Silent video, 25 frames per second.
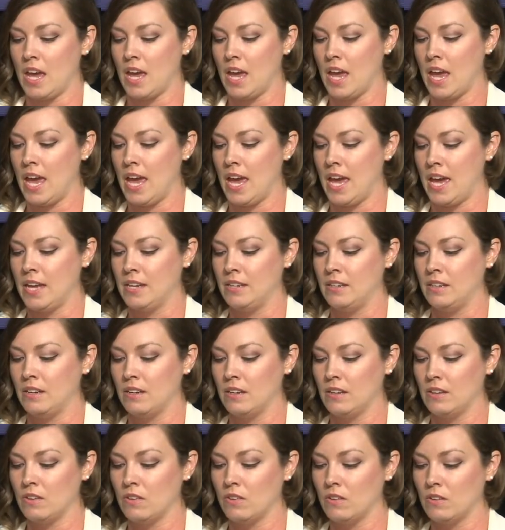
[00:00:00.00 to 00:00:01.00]
And
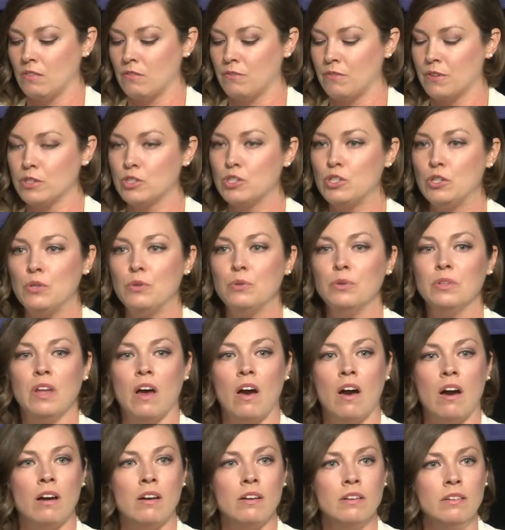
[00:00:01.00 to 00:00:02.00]
for too
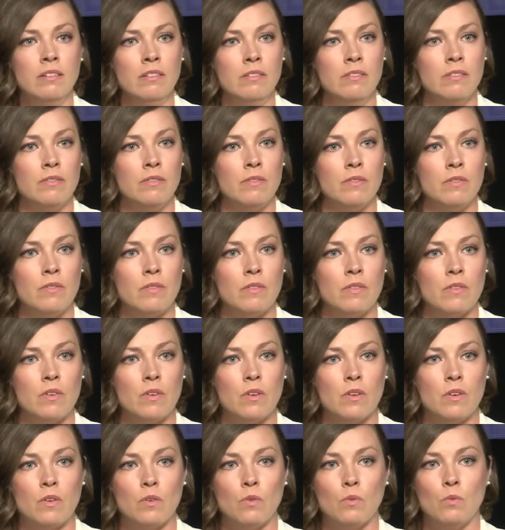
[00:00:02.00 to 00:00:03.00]
long,
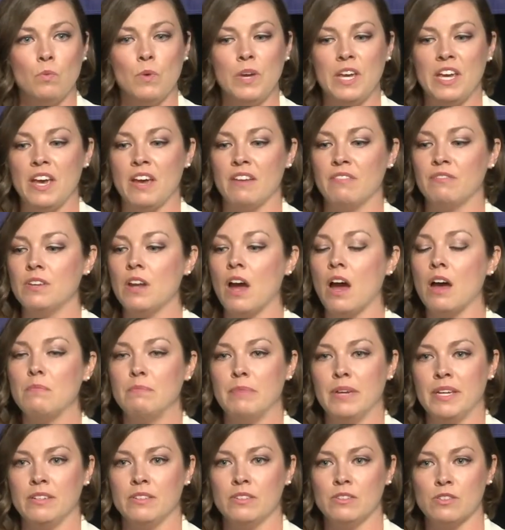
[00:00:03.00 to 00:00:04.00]
we have not
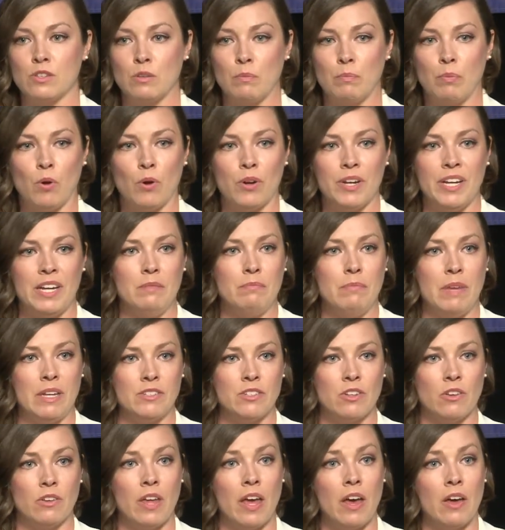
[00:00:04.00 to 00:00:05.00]
been supporting
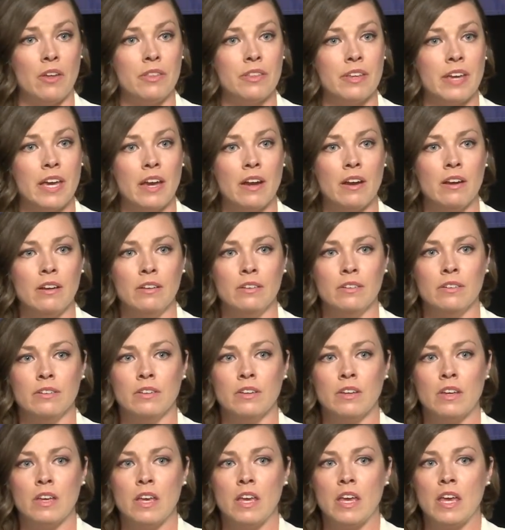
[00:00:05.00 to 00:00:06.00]
mental health care.
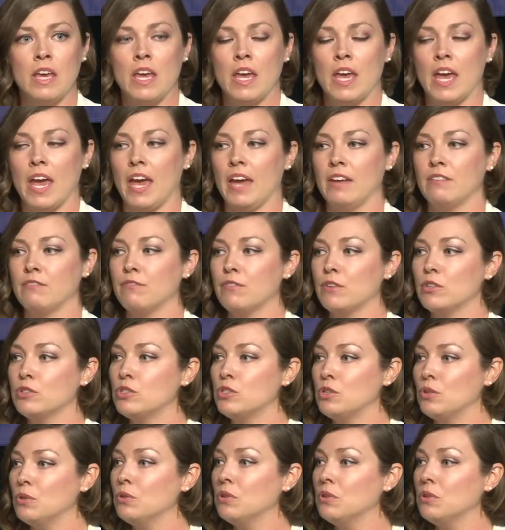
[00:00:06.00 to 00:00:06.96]
And for too